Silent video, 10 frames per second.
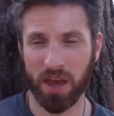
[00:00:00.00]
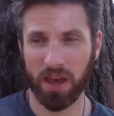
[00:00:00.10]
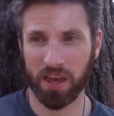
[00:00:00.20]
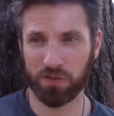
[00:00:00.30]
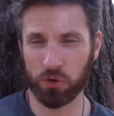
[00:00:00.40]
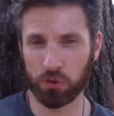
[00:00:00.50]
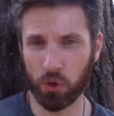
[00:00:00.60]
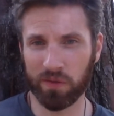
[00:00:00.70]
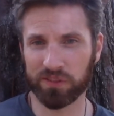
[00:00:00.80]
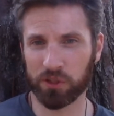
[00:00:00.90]
if you
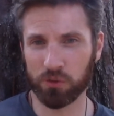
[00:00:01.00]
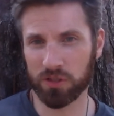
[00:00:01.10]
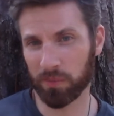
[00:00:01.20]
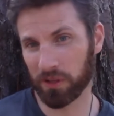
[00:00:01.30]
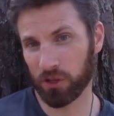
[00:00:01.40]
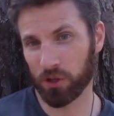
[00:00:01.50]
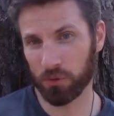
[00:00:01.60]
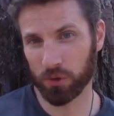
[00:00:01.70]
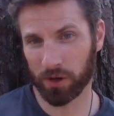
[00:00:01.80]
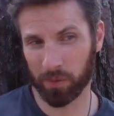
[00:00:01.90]
do have to do something new
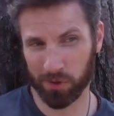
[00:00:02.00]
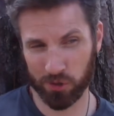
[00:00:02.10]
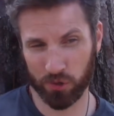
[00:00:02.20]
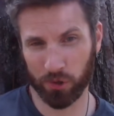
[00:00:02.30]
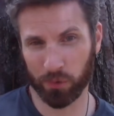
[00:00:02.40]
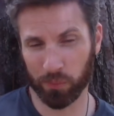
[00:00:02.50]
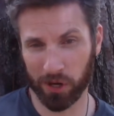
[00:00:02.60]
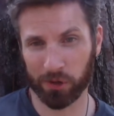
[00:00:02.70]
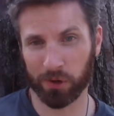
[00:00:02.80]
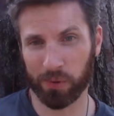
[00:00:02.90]
during a
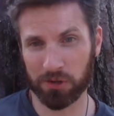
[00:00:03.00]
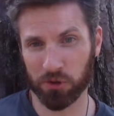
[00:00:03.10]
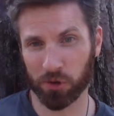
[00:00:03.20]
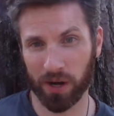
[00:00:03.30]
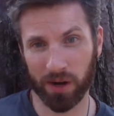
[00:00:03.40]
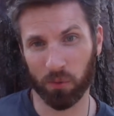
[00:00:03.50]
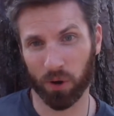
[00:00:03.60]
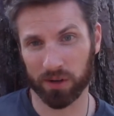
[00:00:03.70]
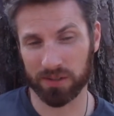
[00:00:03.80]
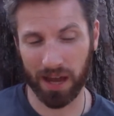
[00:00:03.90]
Mercury retrograde, it
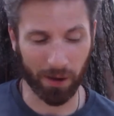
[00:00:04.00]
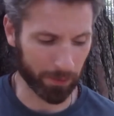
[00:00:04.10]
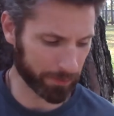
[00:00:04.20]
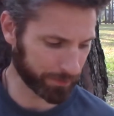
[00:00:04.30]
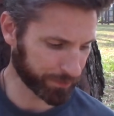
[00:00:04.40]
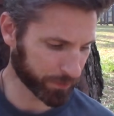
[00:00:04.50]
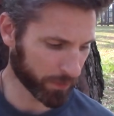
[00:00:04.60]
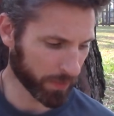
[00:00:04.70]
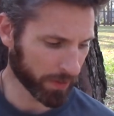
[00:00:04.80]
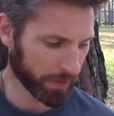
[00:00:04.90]
works out.
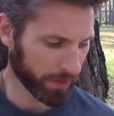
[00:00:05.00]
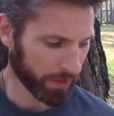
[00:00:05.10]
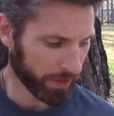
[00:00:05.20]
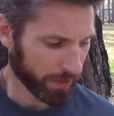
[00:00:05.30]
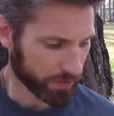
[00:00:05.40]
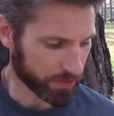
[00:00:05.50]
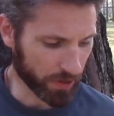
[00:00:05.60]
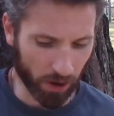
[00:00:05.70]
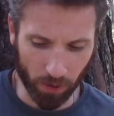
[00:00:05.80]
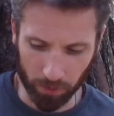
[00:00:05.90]

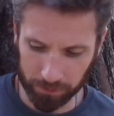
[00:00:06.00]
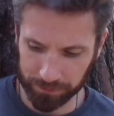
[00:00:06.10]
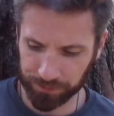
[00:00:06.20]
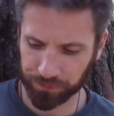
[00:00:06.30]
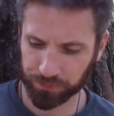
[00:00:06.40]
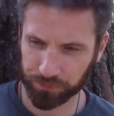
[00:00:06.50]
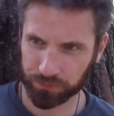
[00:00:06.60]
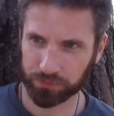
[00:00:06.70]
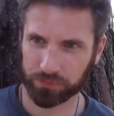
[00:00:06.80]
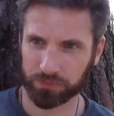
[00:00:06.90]
So
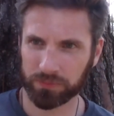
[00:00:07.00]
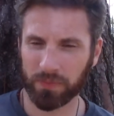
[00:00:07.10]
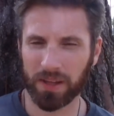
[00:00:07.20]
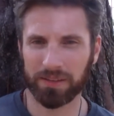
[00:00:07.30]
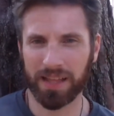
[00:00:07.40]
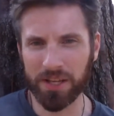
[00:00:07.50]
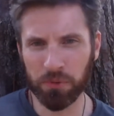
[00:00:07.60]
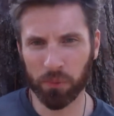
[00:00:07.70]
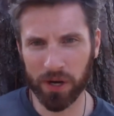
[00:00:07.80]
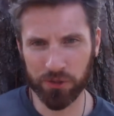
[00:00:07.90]
that's
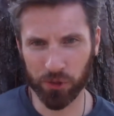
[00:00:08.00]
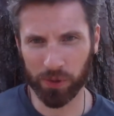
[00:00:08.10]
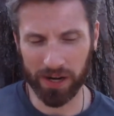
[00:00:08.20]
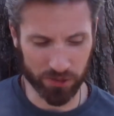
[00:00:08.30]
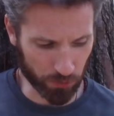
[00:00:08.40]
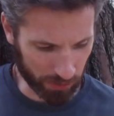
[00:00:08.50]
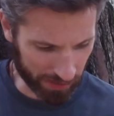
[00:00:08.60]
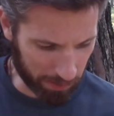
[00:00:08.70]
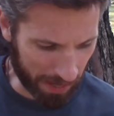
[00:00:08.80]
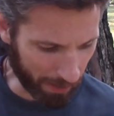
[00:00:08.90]
what retrogrades are
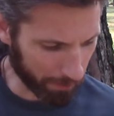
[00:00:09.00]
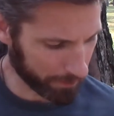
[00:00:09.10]
really about.